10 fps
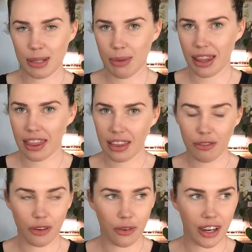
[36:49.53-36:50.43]
month
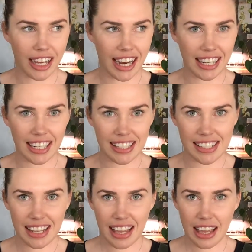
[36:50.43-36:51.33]
for
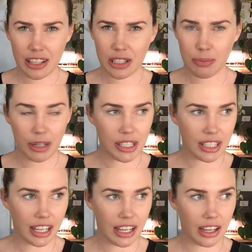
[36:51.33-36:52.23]
gardeners,
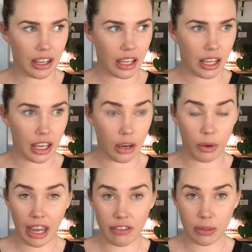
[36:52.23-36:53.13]
especially here.
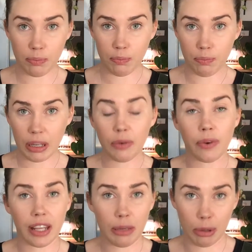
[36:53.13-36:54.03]
We have to be
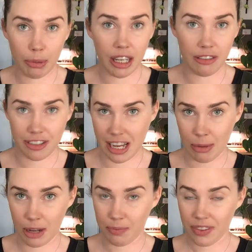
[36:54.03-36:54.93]
really prepared for
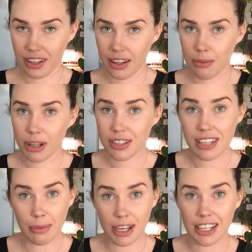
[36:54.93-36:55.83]
summer, because
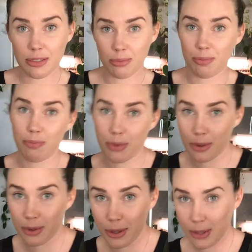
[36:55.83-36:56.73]
summer is
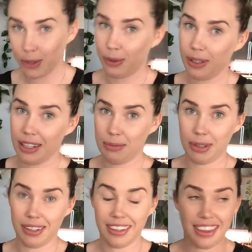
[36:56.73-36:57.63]
brutal in
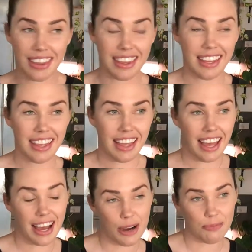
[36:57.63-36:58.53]
Perth.
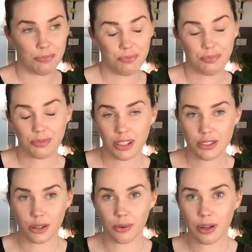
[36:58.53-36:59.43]

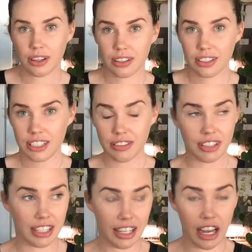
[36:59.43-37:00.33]
So
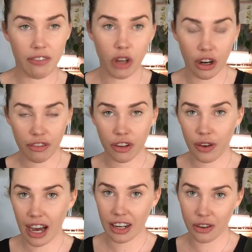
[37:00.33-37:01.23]
definitely, I've got a few
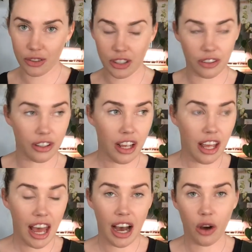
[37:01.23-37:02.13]
articles on
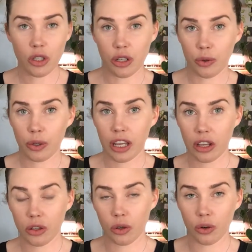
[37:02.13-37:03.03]
how to
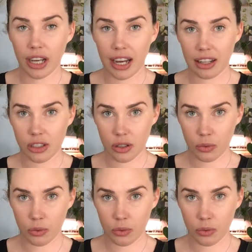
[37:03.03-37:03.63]
get your gardens